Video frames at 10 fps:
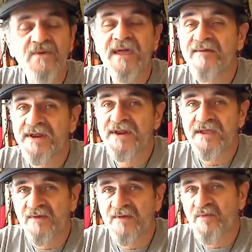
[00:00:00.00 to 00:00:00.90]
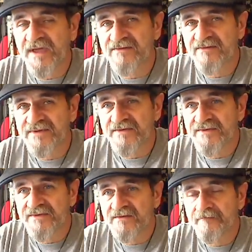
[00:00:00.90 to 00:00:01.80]
don't have any double pan
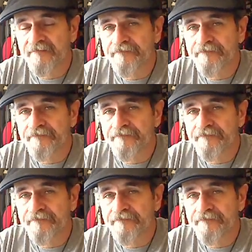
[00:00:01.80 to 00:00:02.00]
flutes,